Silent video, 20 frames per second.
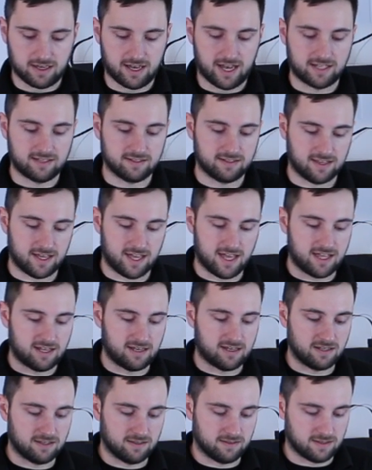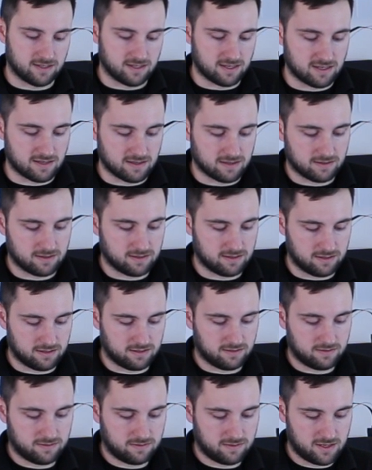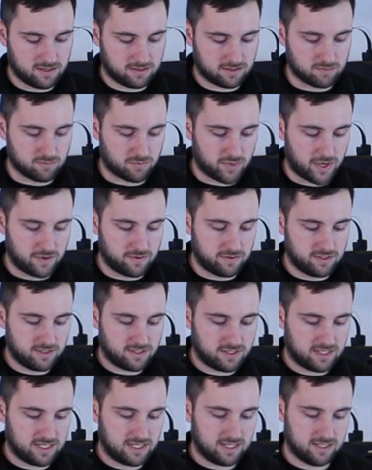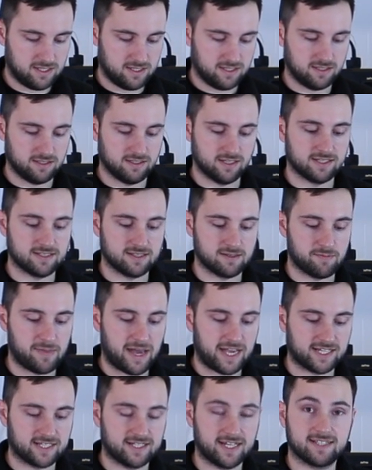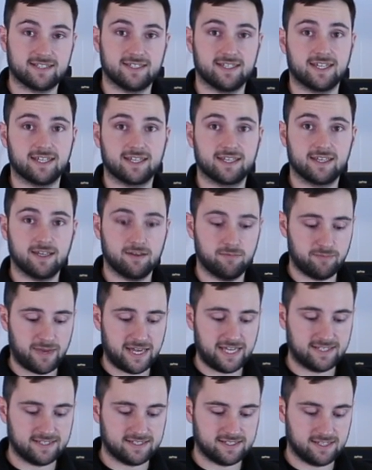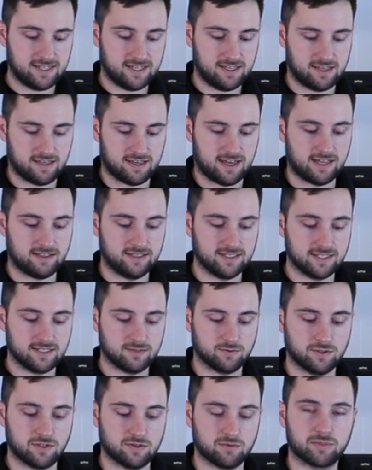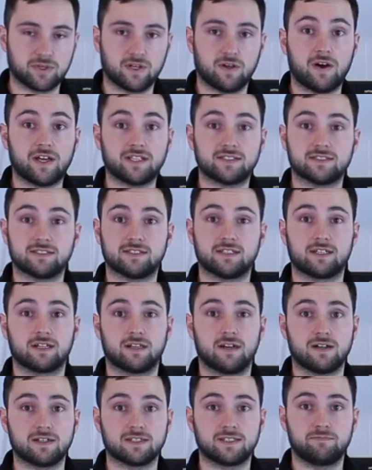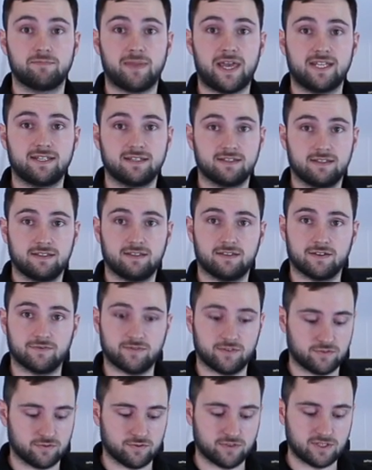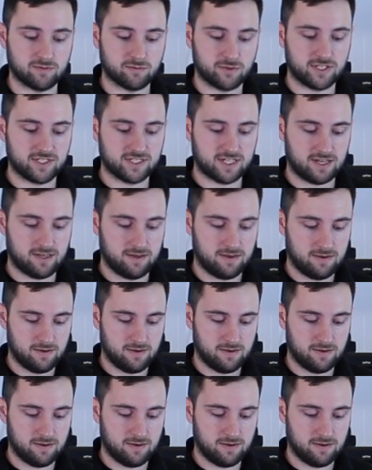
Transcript: And then the third component is the magnetic base, and this is what you apply to the glass bed of your 3D printer.